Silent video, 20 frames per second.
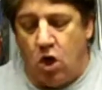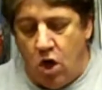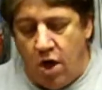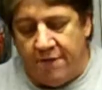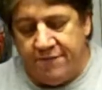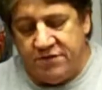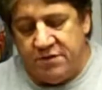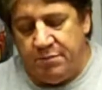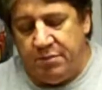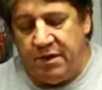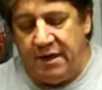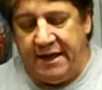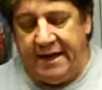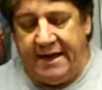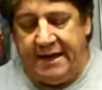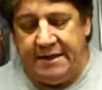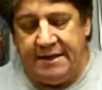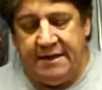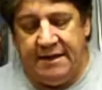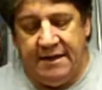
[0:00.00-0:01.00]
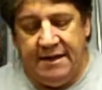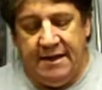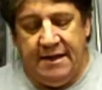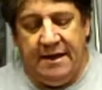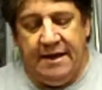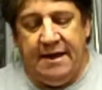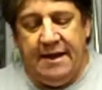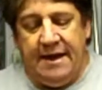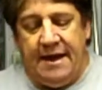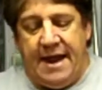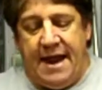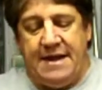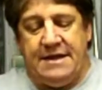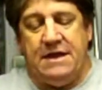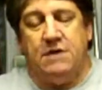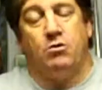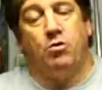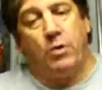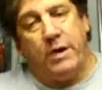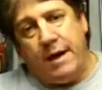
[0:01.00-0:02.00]
off the plane and
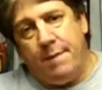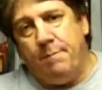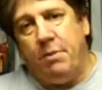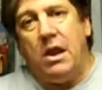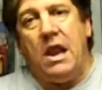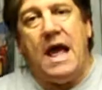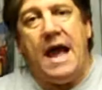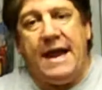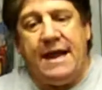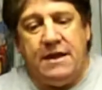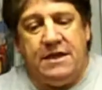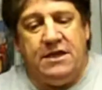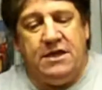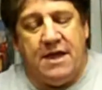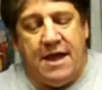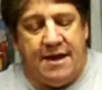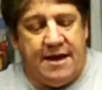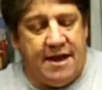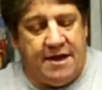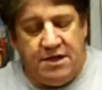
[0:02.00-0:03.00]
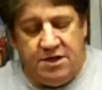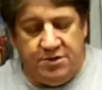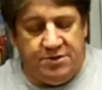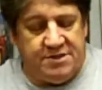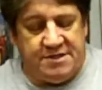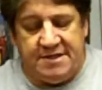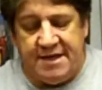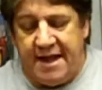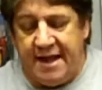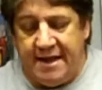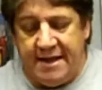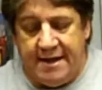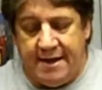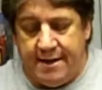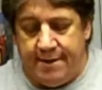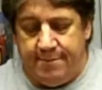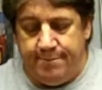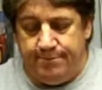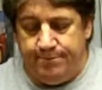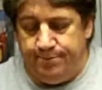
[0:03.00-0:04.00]
then reapply it, and I used
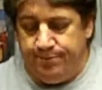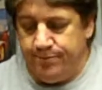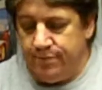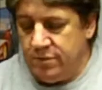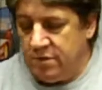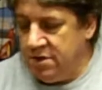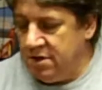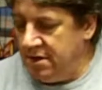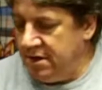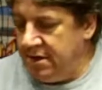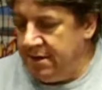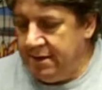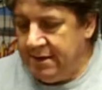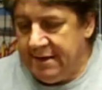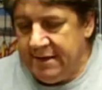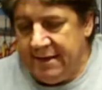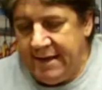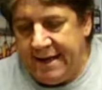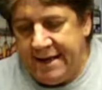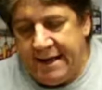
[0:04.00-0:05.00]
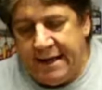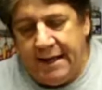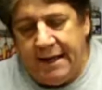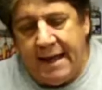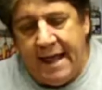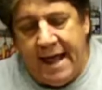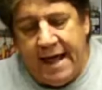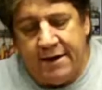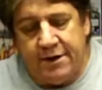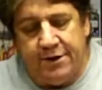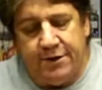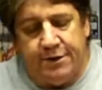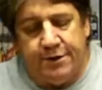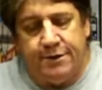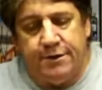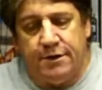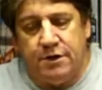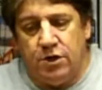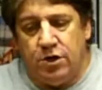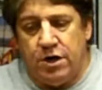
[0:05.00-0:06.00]
like a
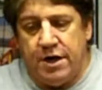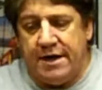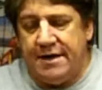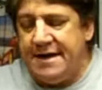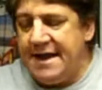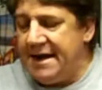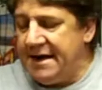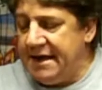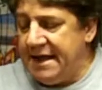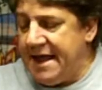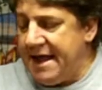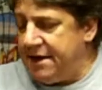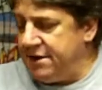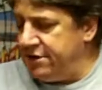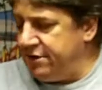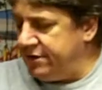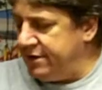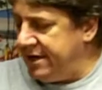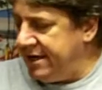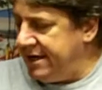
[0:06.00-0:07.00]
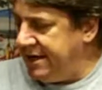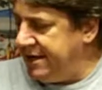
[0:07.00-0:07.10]
lacquer, or not a lacquer,